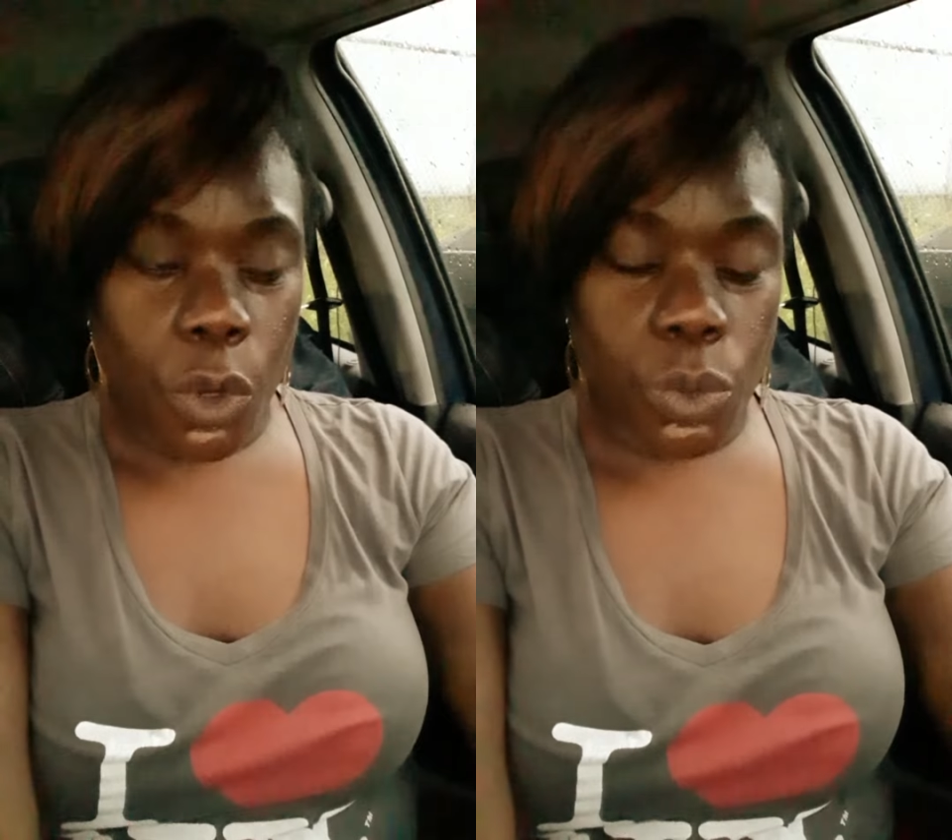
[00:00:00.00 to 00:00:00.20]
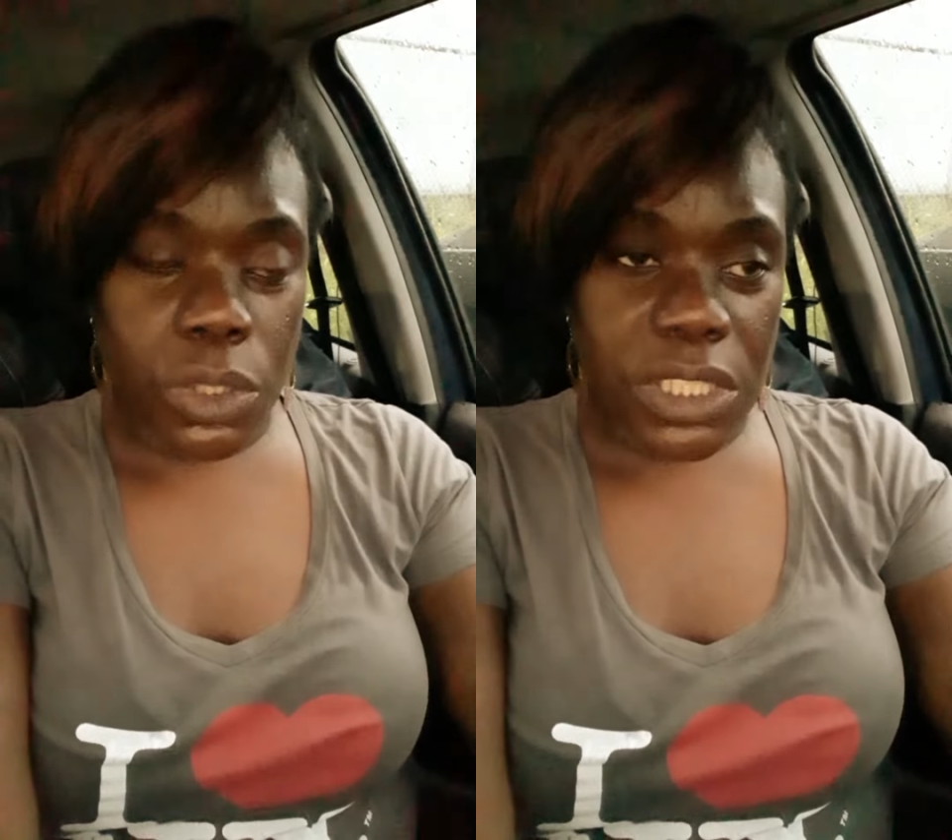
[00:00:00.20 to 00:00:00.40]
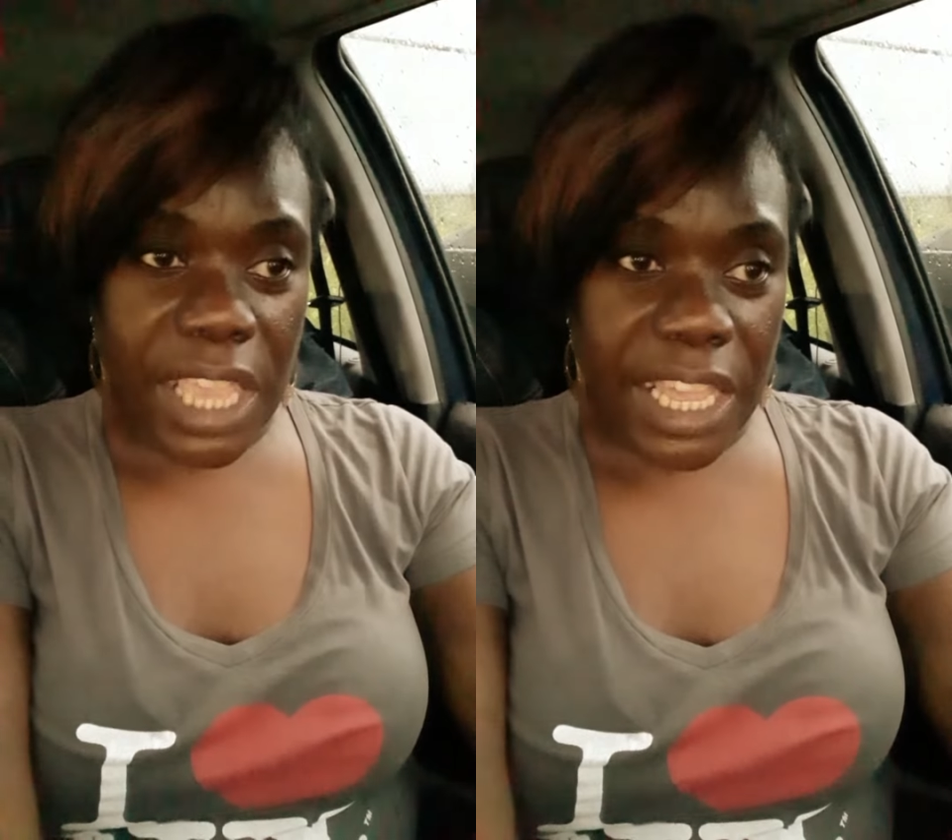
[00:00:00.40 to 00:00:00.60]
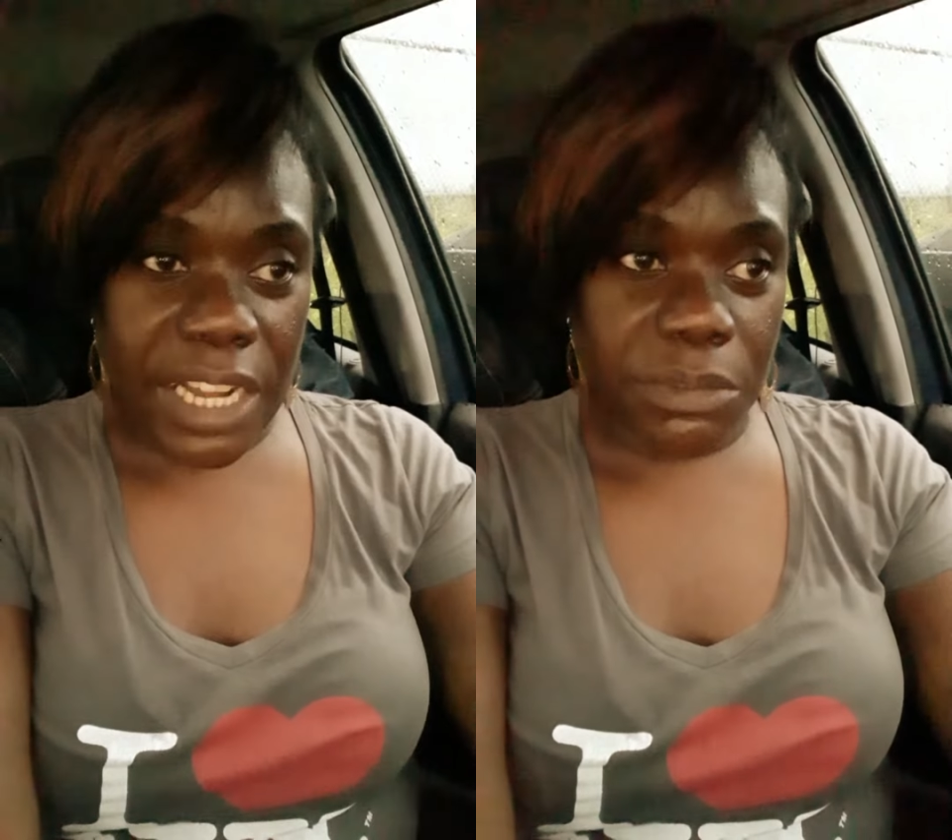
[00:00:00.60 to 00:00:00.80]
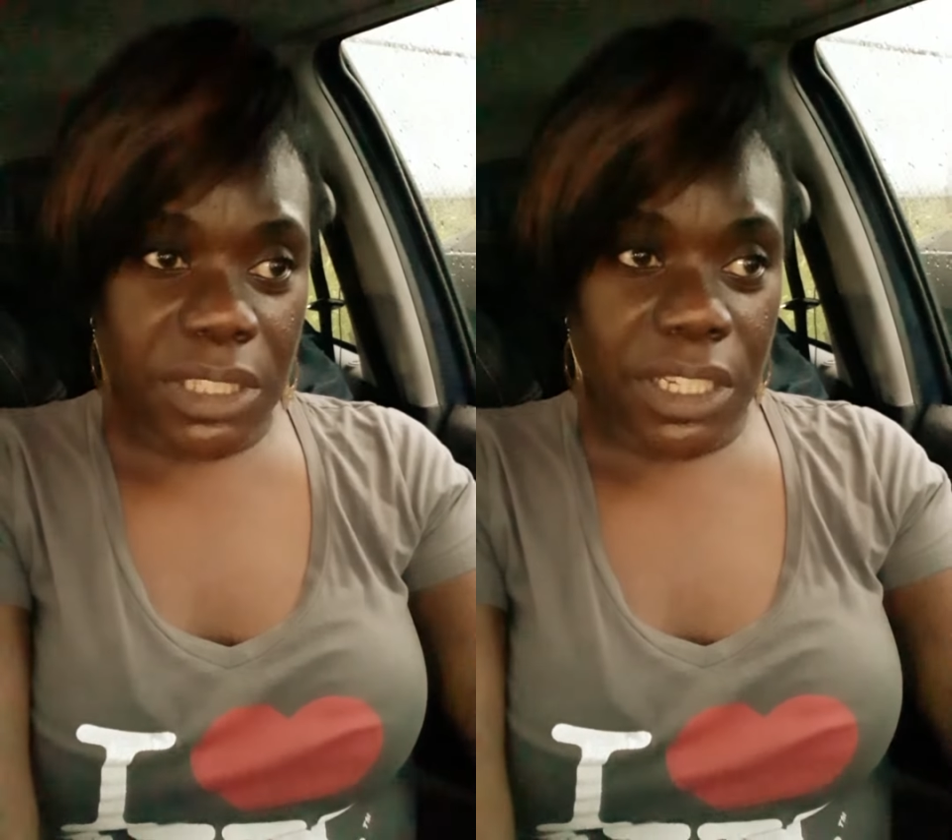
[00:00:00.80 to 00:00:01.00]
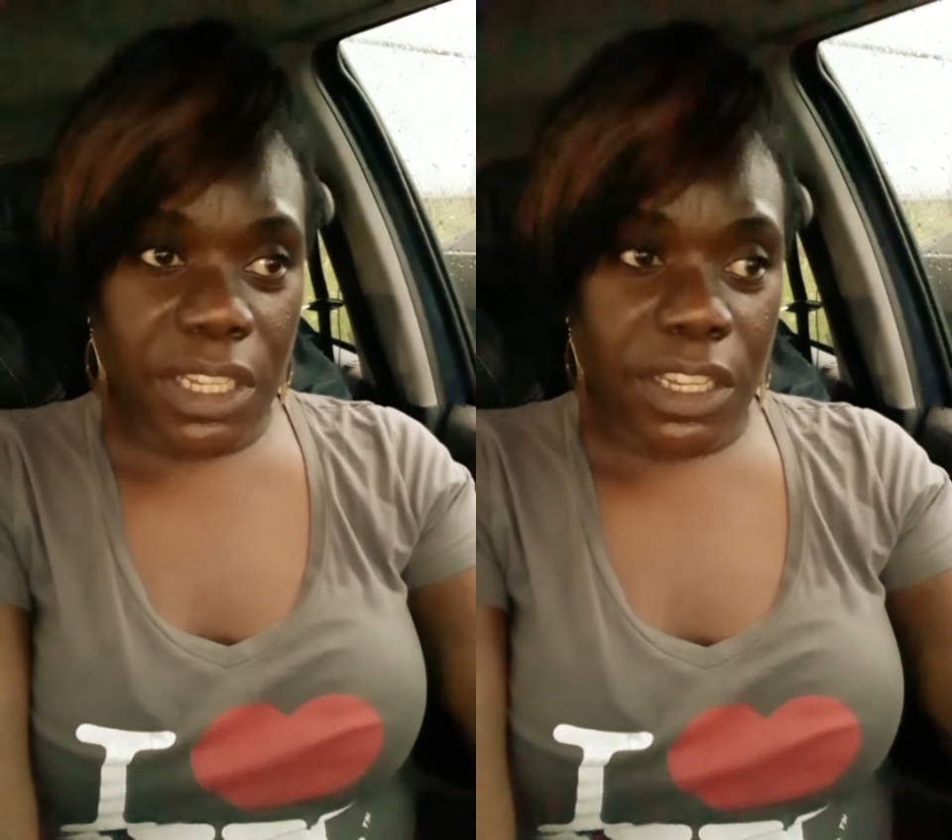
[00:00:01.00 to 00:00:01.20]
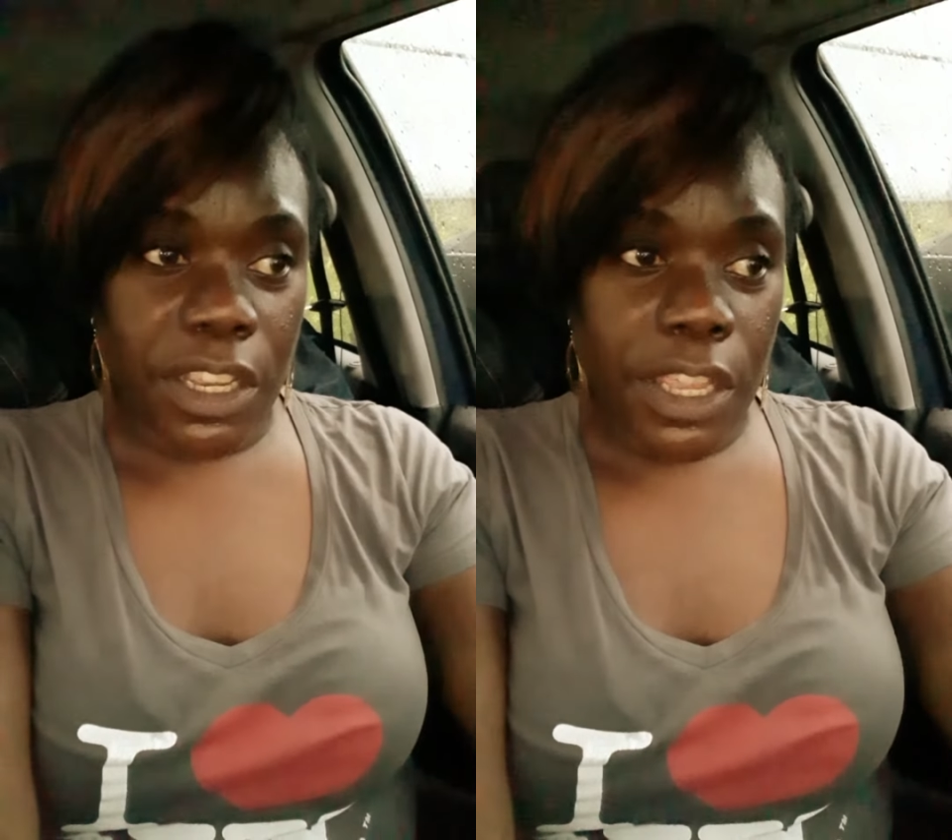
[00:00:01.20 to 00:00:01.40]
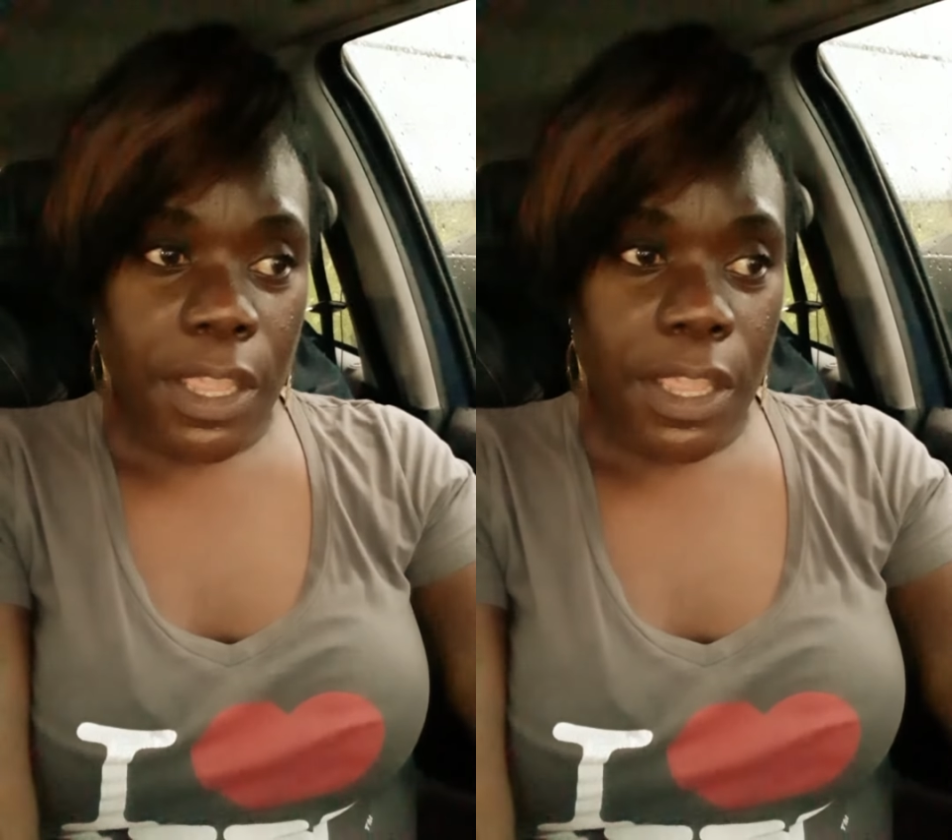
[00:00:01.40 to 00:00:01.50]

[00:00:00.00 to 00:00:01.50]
who sat up there,